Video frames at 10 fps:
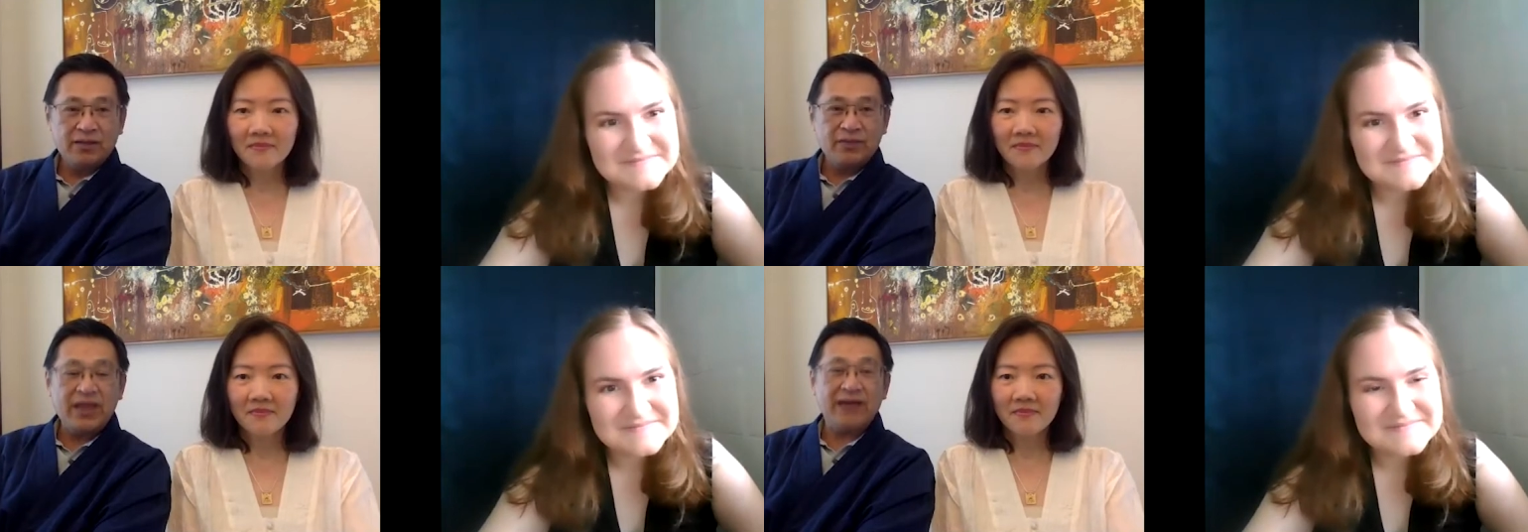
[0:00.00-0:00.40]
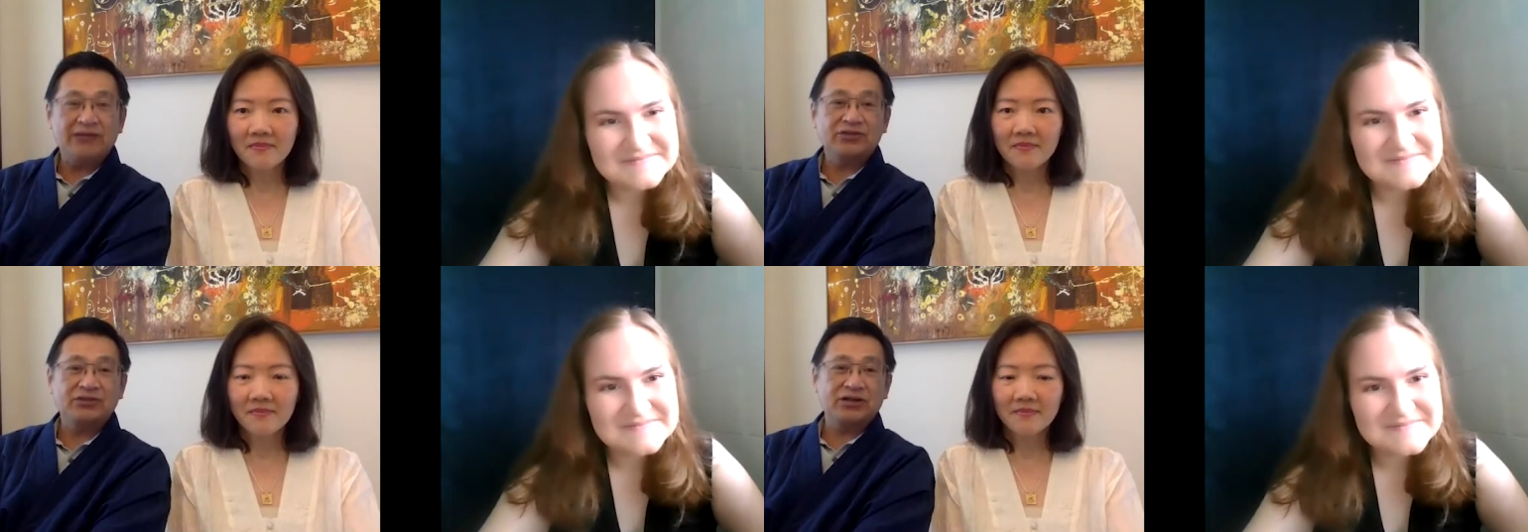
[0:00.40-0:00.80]

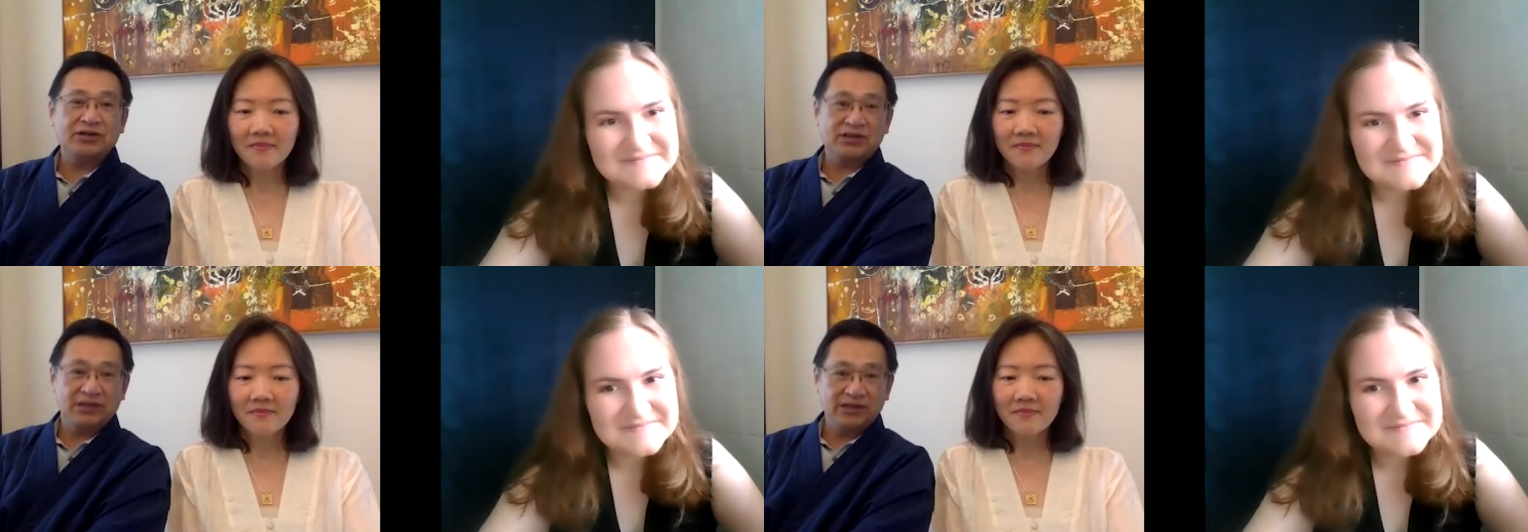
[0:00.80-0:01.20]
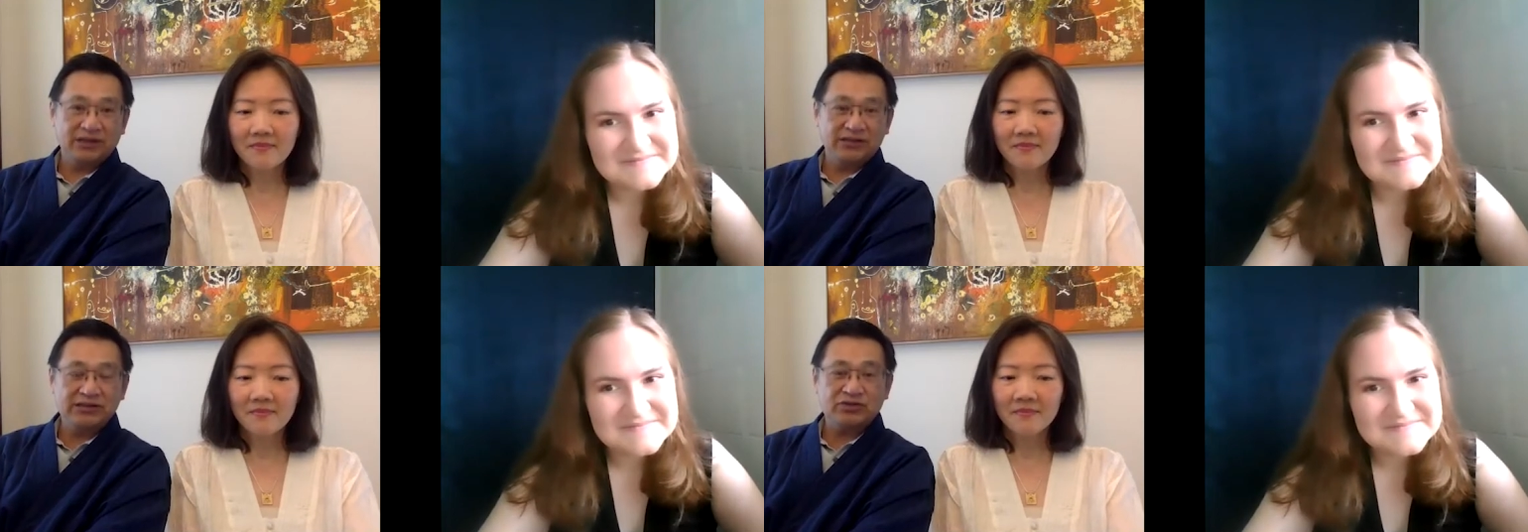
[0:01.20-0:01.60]
Speaker 1: Then suddenly
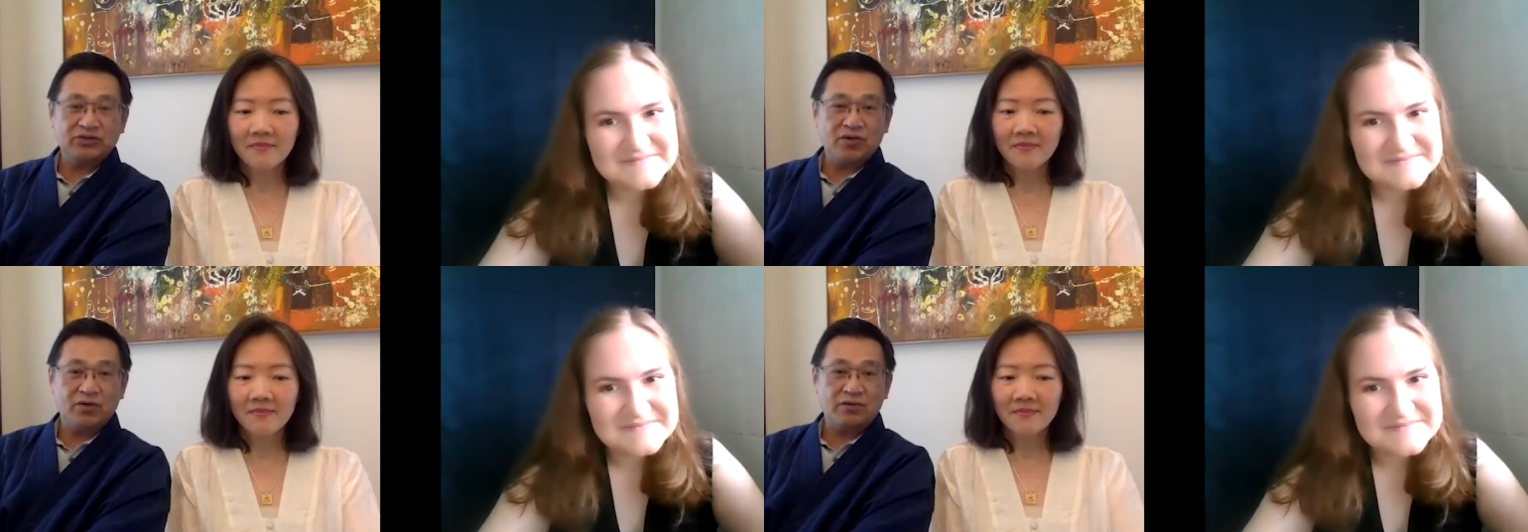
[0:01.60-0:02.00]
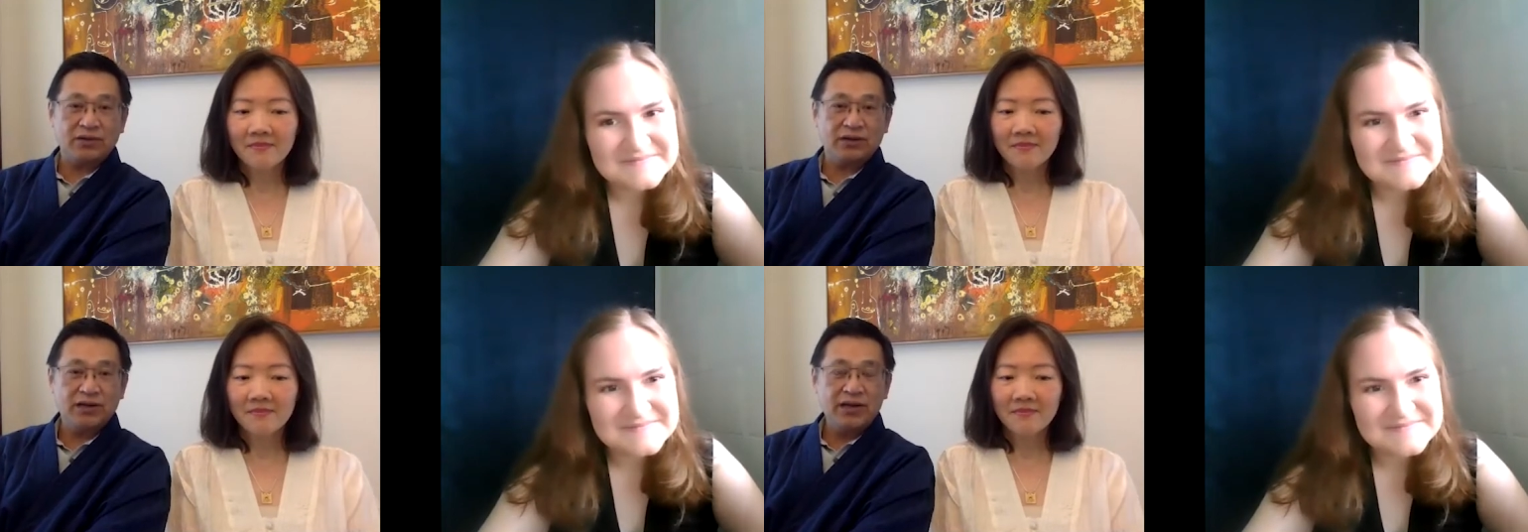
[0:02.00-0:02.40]
this
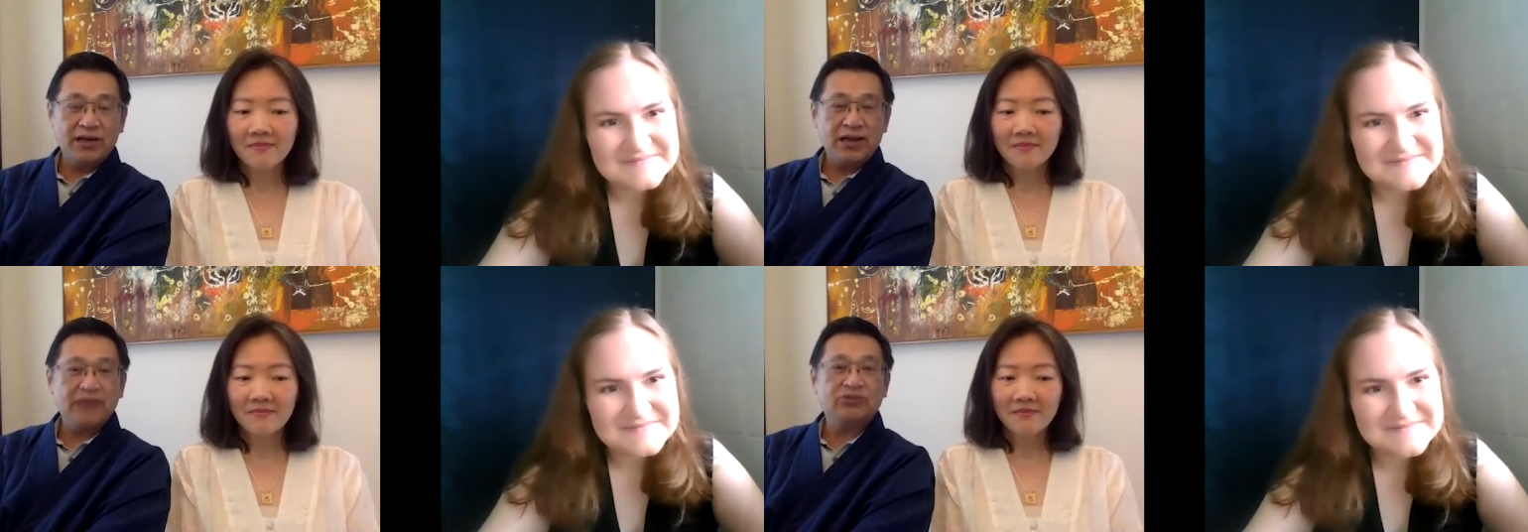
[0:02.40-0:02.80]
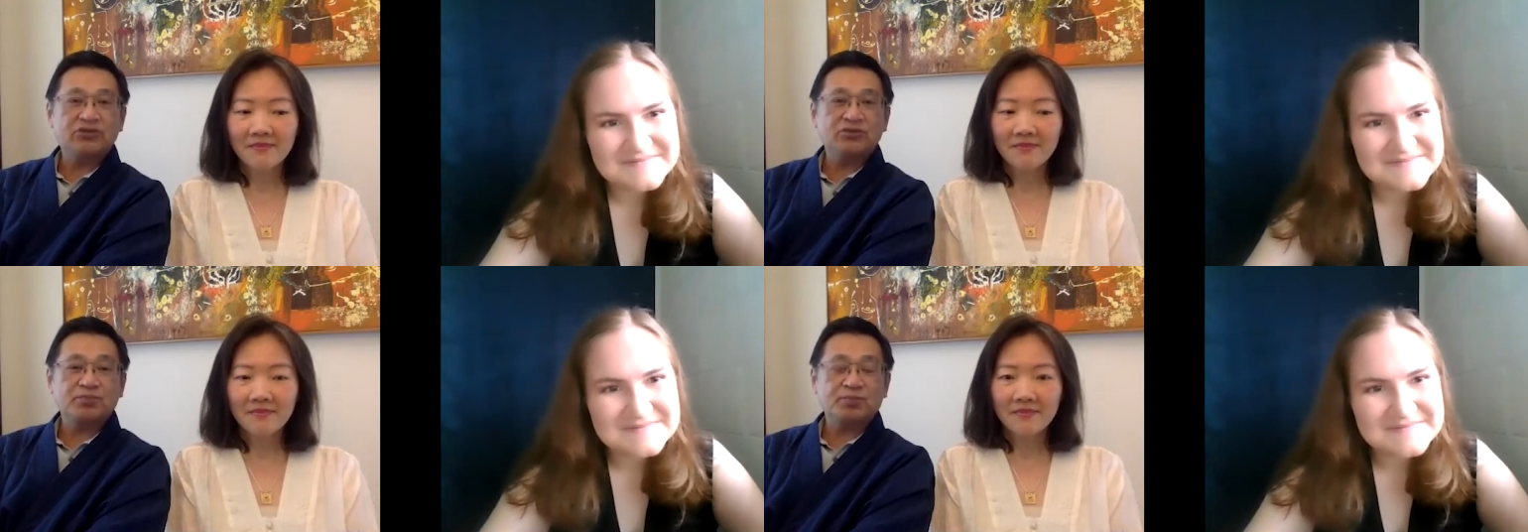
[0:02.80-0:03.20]
story is
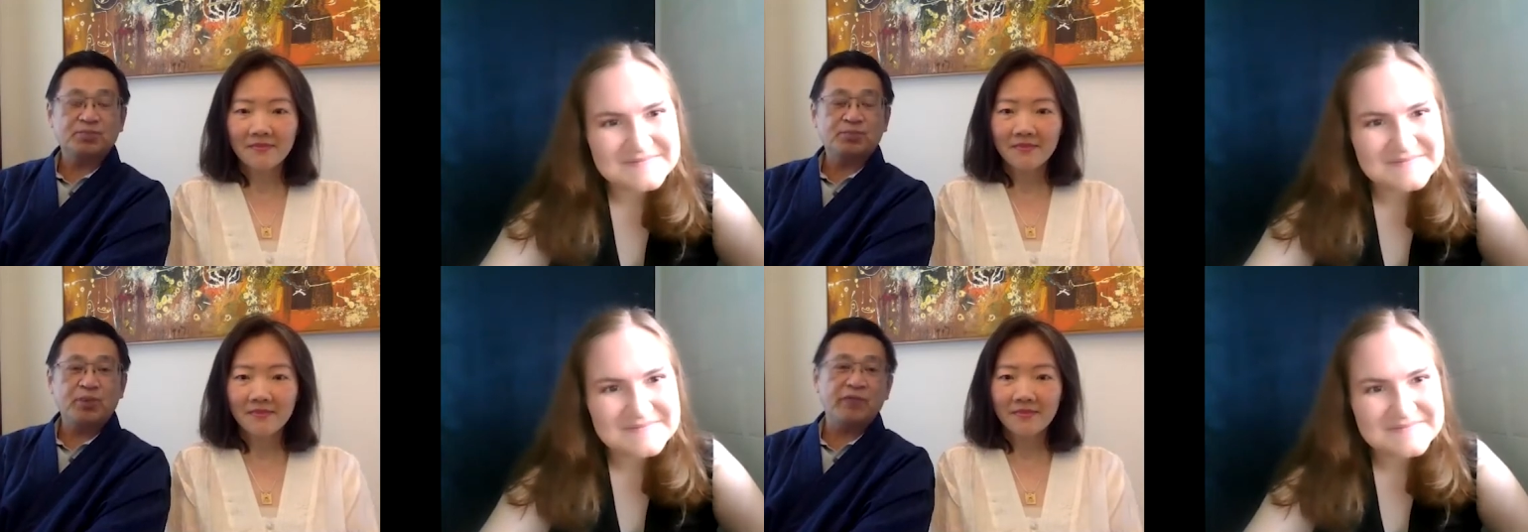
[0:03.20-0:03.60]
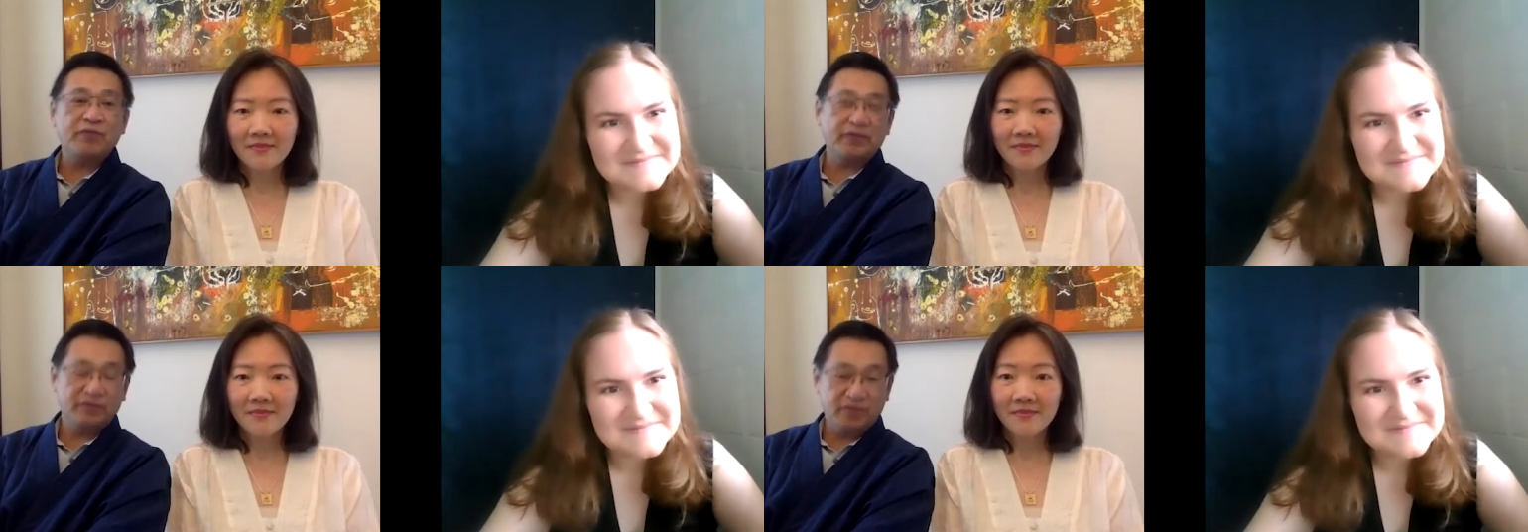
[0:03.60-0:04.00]
just
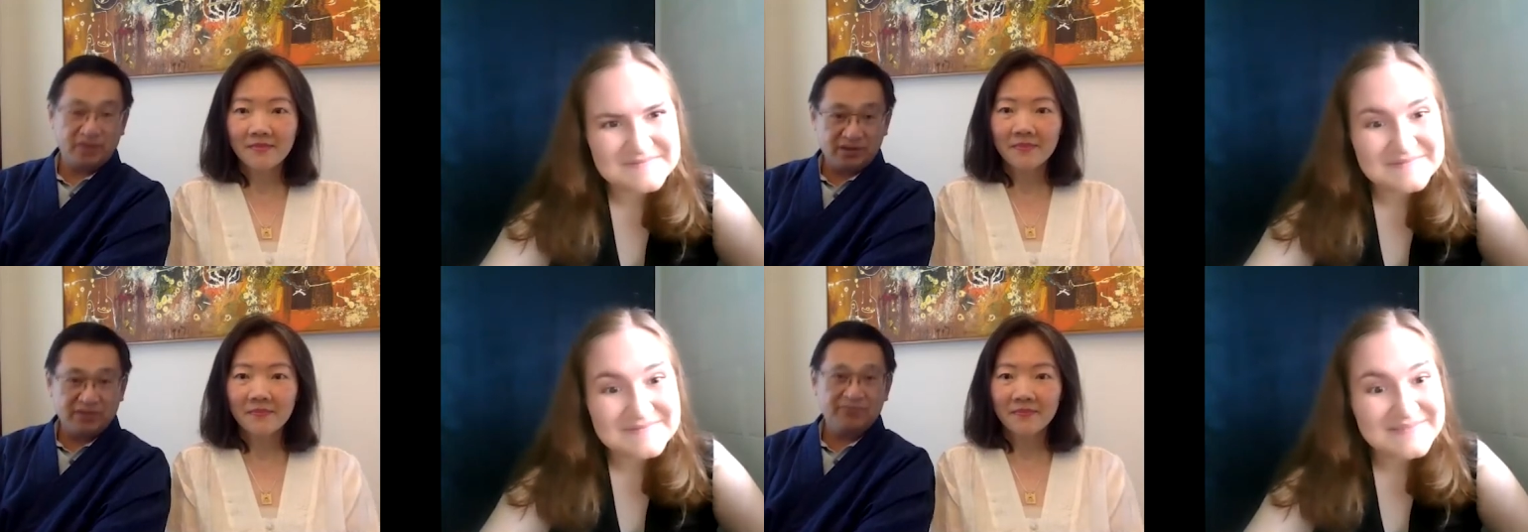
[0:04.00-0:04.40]
perfect, right?